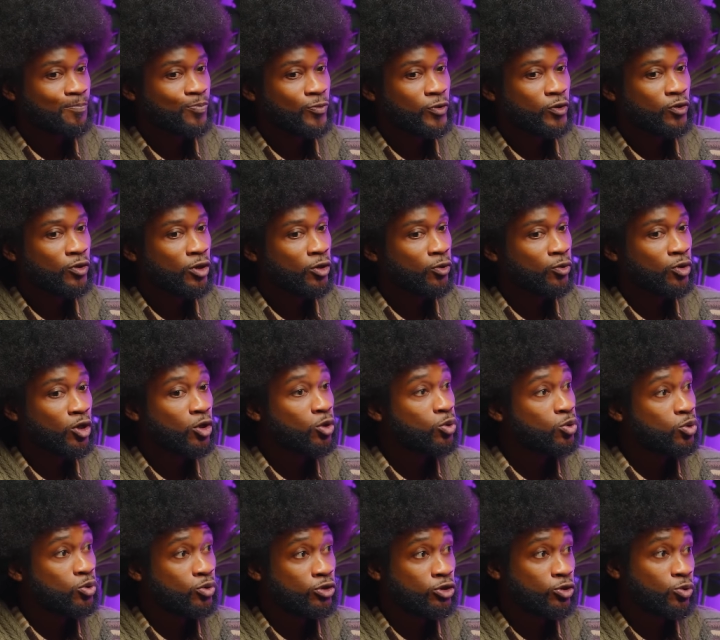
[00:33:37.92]
you don't know
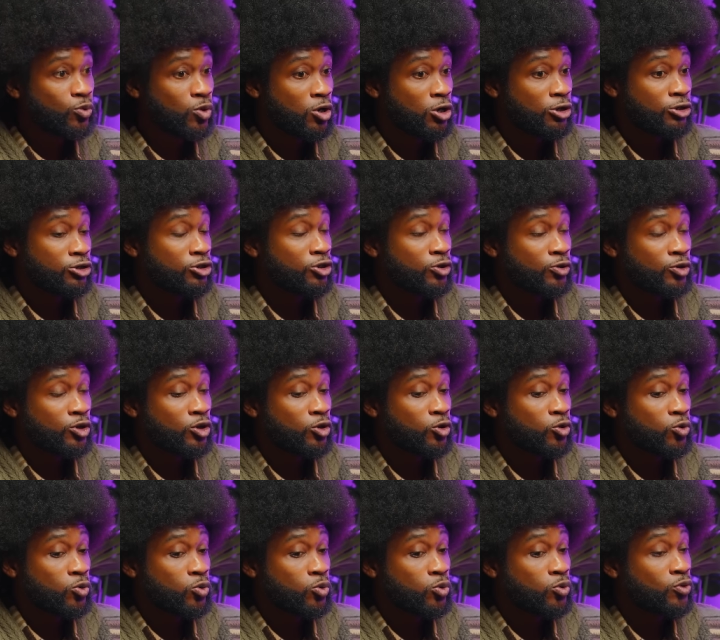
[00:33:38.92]
who you are, you don't
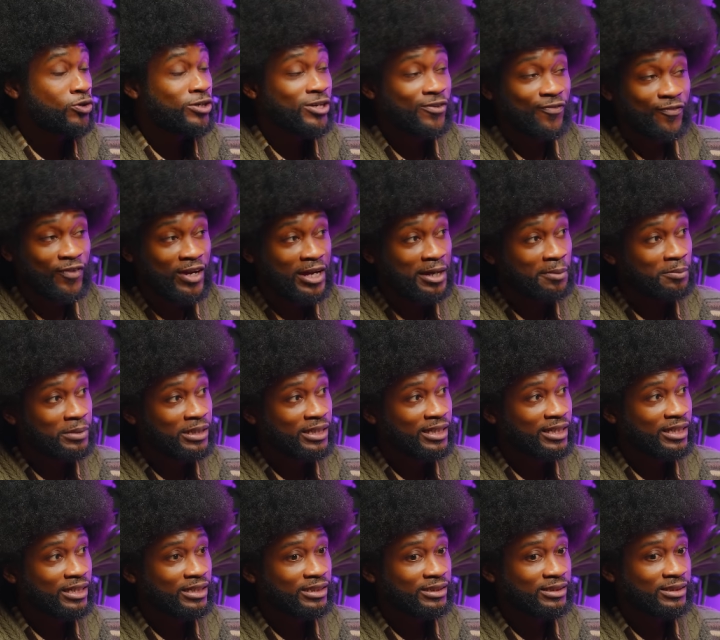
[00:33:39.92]
know who your family
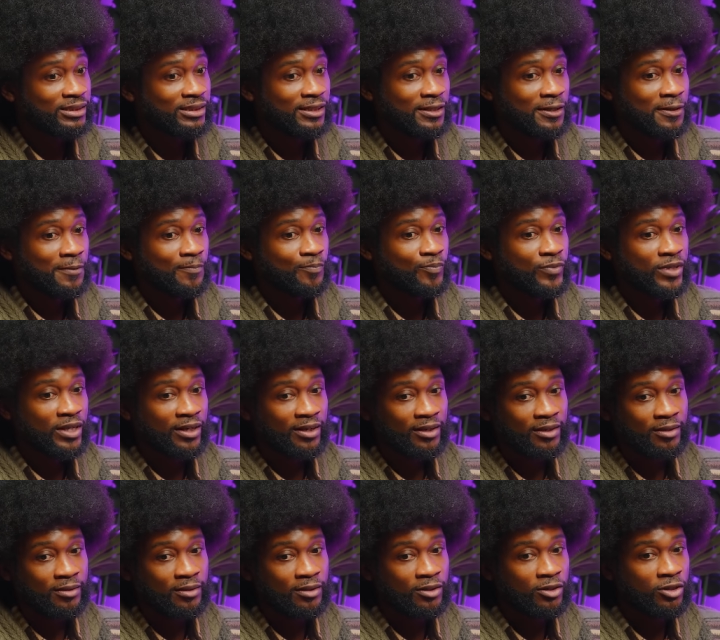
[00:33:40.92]
is,
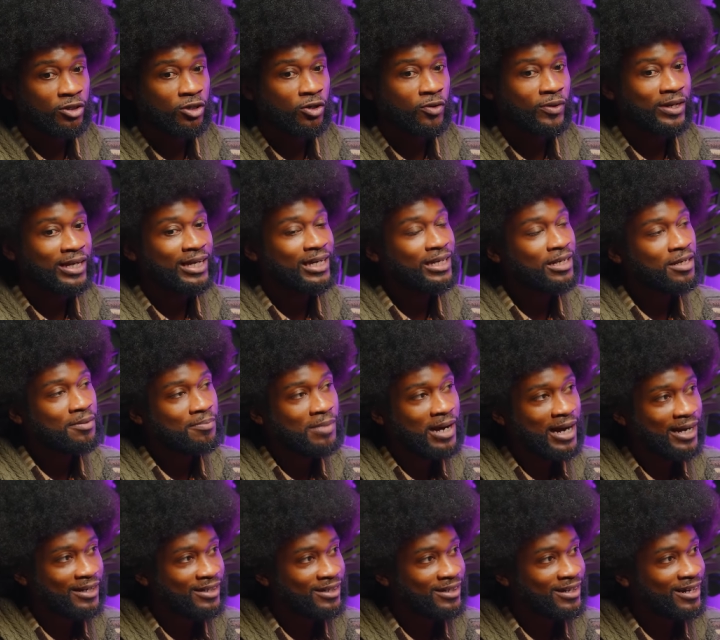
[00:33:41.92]
then, you know,
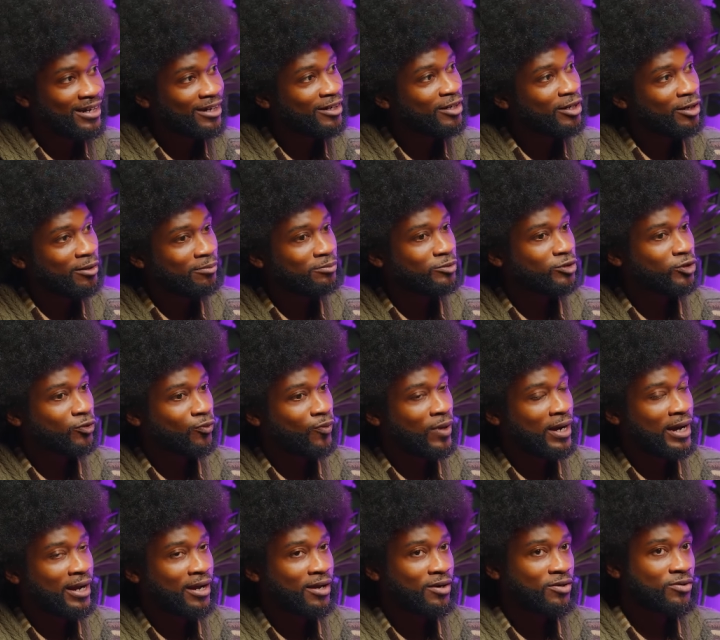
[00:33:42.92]
anybody that comes
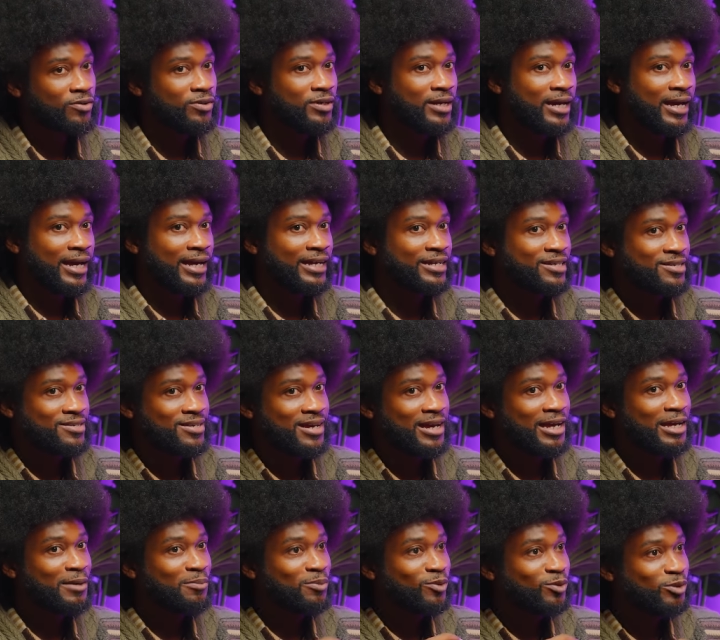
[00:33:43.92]
around and is
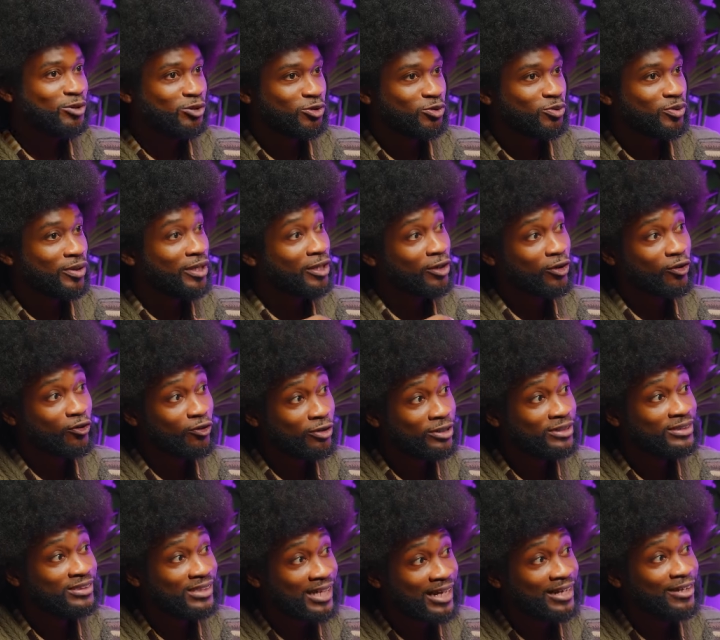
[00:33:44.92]
able to
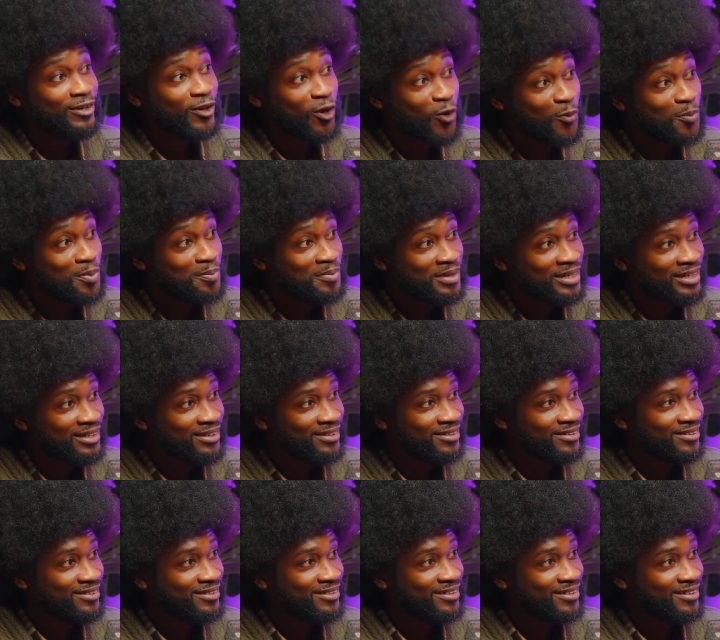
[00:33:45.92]
increase that
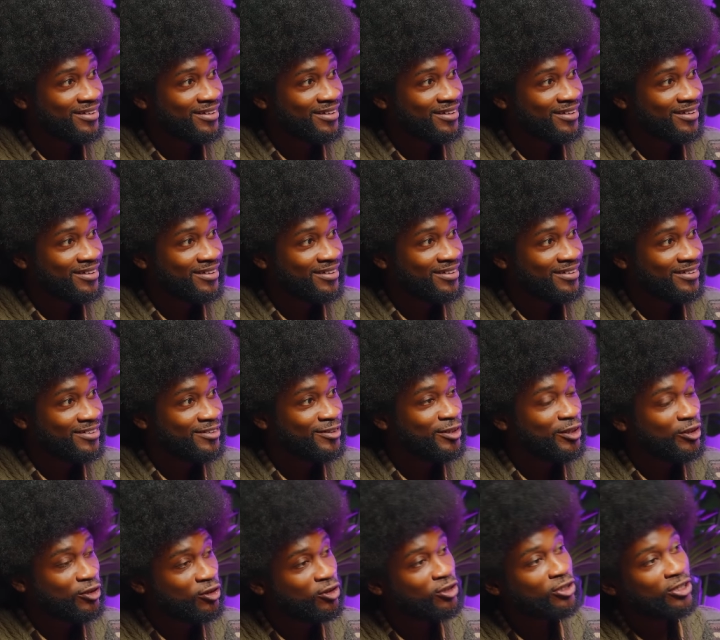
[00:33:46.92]
dopamine,
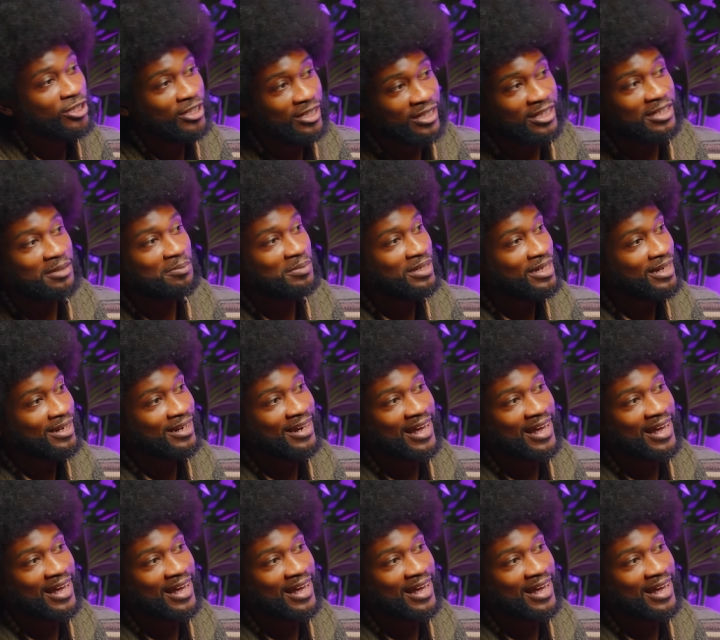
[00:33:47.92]
then you're going to keep getting